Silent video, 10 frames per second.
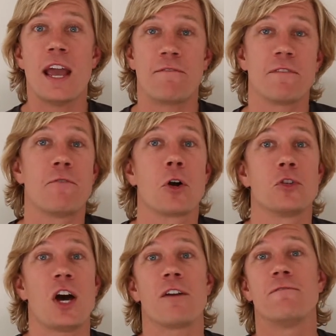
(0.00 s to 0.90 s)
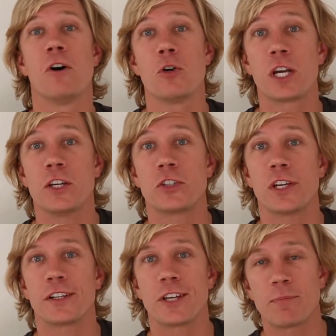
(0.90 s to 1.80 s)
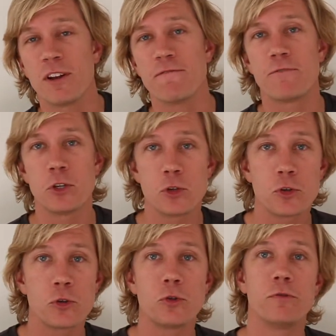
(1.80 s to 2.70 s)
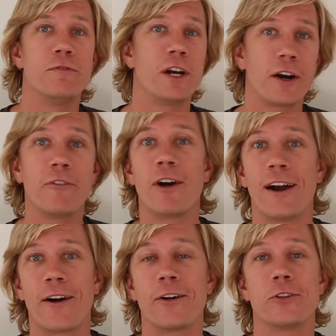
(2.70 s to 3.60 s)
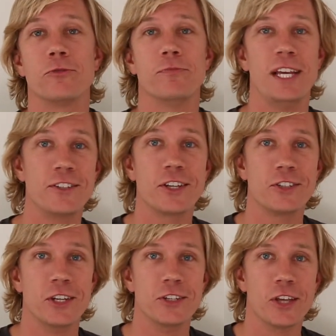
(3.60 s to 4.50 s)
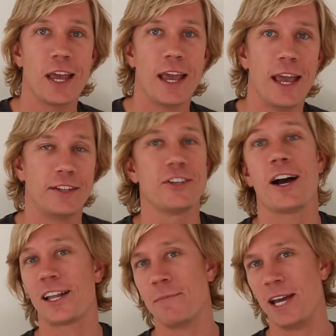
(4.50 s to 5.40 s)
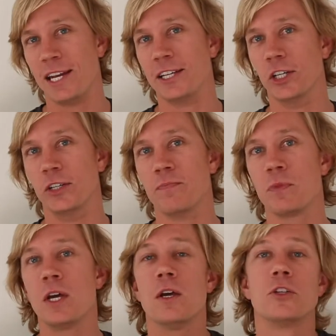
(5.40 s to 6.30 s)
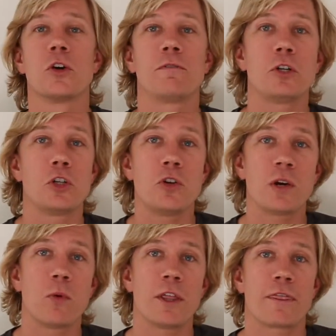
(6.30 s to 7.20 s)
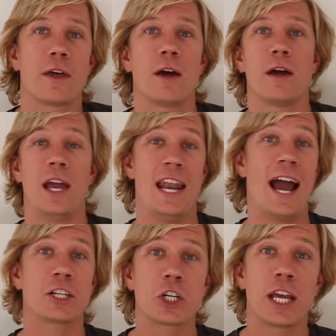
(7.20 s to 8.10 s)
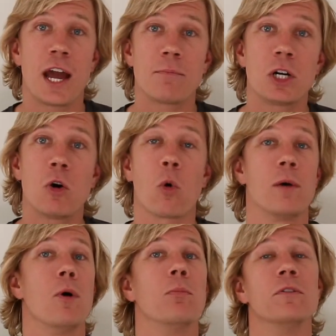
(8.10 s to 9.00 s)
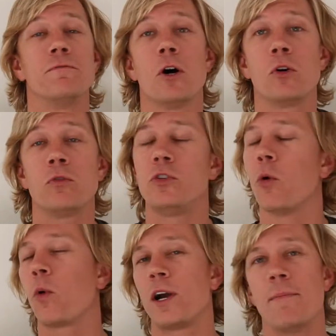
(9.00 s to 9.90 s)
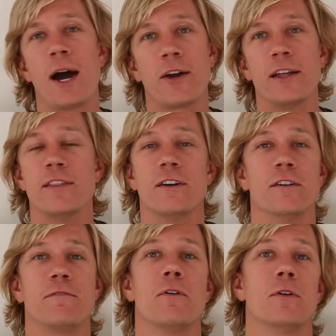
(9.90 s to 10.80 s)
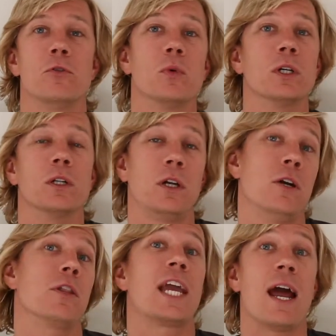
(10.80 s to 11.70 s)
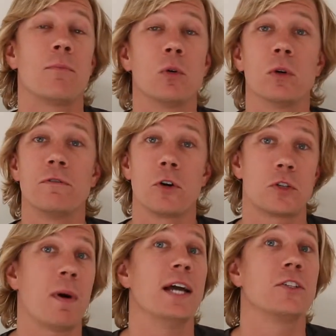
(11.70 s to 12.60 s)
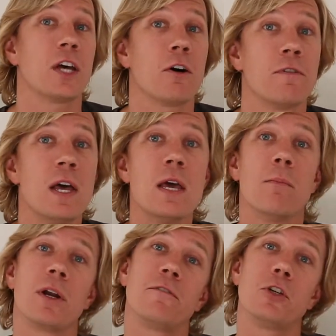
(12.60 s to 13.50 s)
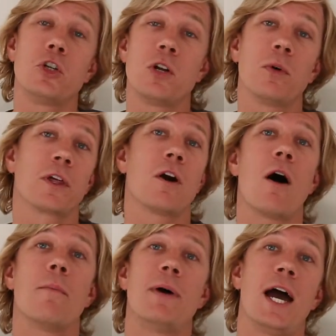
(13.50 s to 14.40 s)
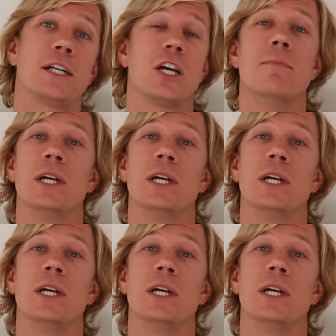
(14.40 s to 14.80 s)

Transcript: if the photo's out of focus, except in a few very rare instances, it's not going to be any good. So if you're shooting with an action camera or a mobile phone, don't worry about it. The phone will, or the camera will focus by itself. But if you're shooting with a compact, a